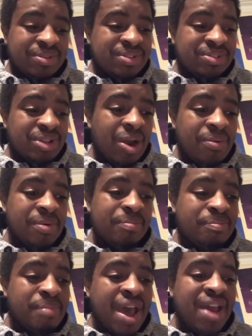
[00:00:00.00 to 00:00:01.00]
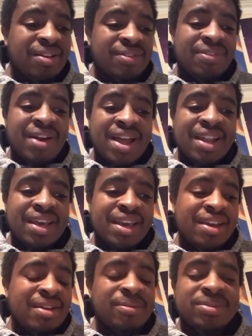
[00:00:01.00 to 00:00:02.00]
start with Battle of
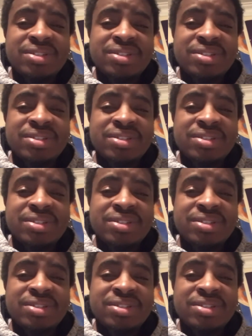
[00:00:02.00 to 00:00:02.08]
Fale,